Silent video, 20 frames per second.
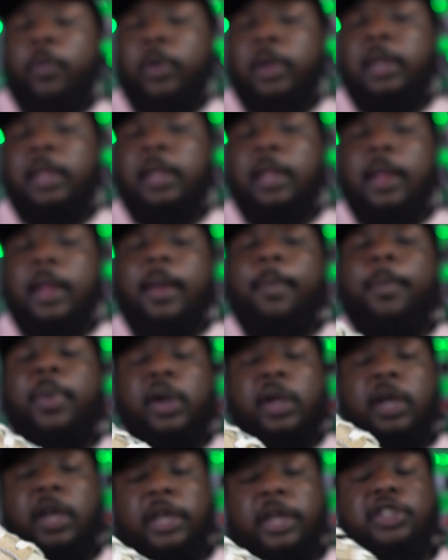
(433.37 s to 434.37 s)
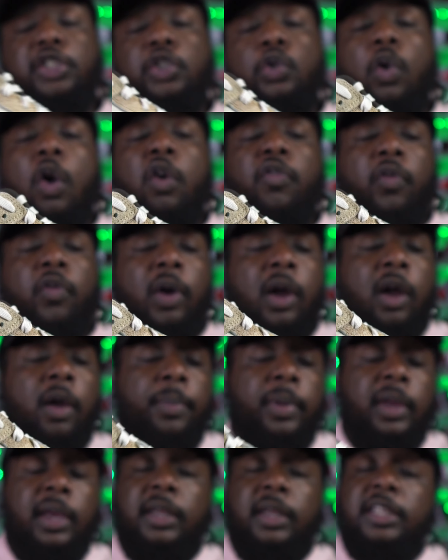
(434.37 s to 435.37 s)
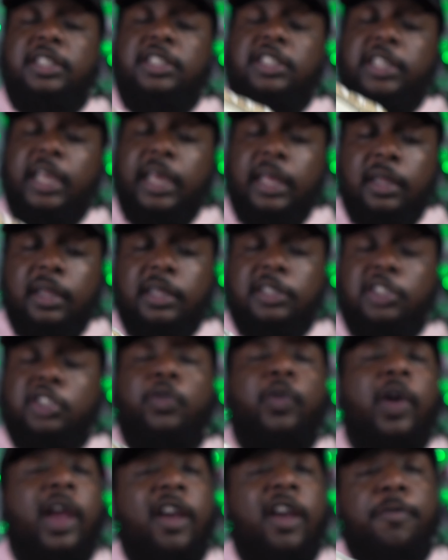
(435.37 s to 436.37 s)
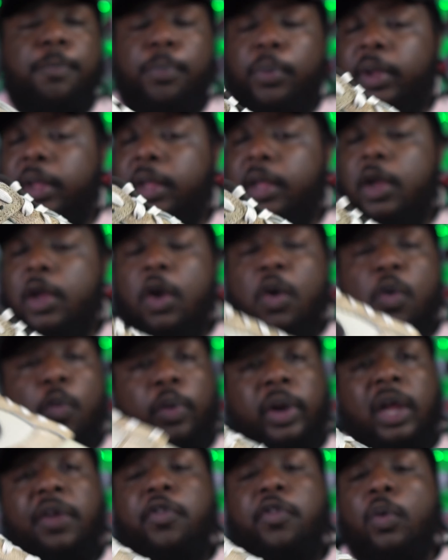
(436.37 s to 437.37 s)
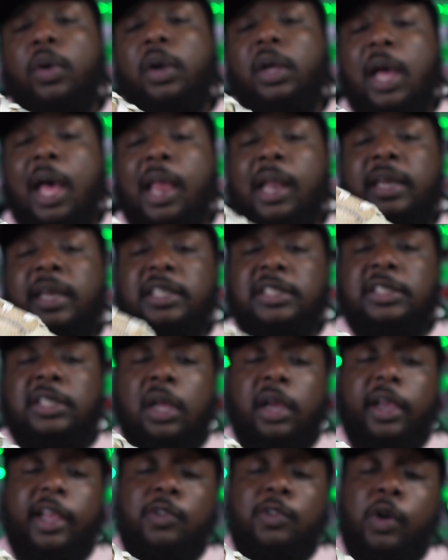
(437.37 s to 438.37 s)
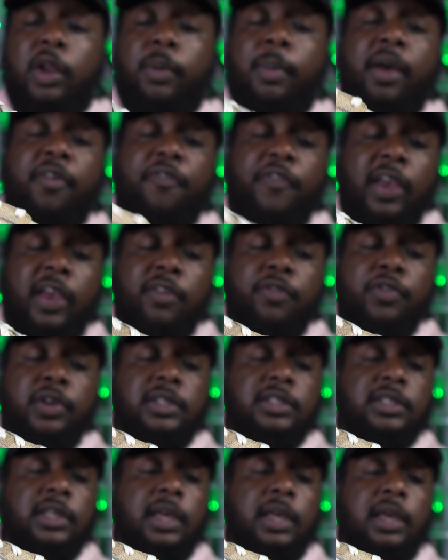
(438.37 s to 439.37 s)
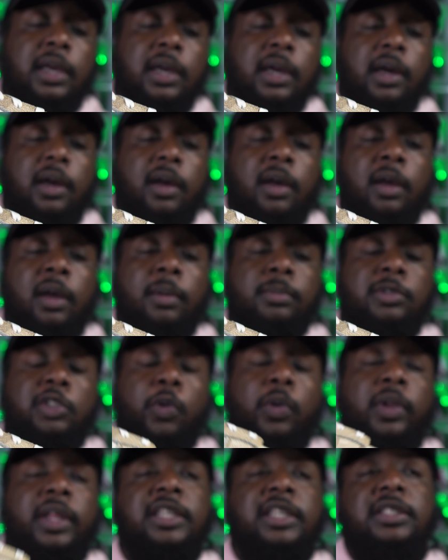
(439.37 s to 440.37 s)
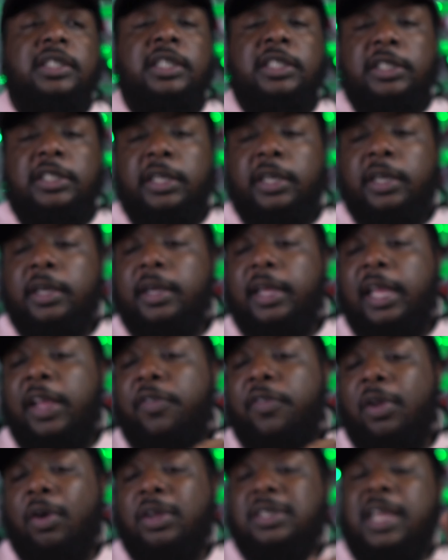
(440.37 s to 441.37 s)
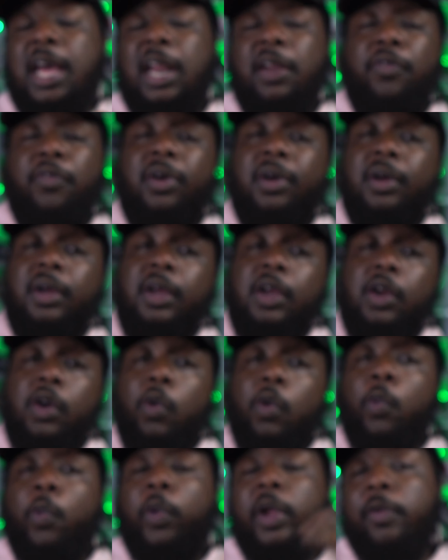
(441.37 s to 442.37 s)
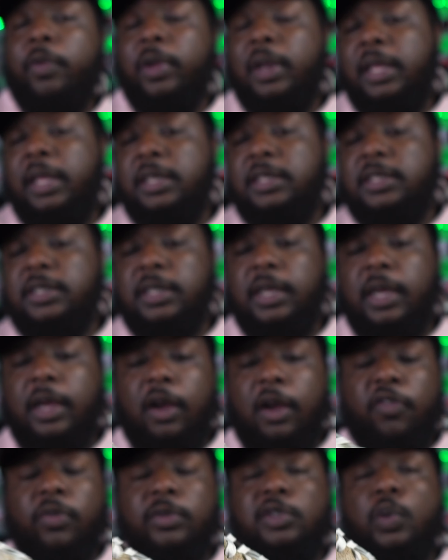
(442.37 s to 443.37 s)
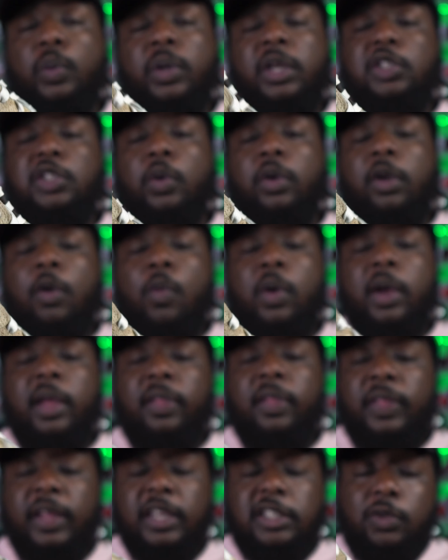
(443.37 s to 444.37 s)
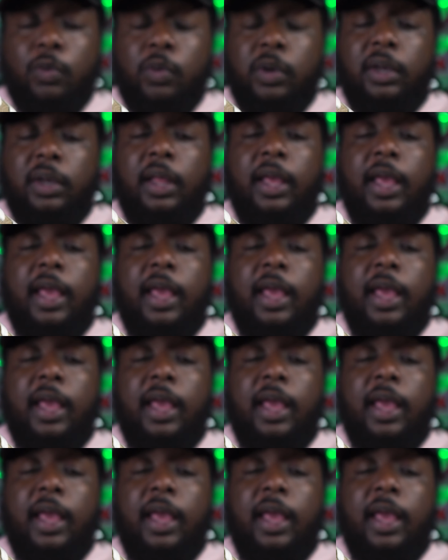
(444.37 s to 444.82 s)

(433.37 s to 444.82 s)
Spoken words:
really, but a good shoe overall, man. This cheetah, giraffe print, whatever you want to call it, this dunk is one of my favorites to release this year, even though it's kind of a re-release from 2021. This one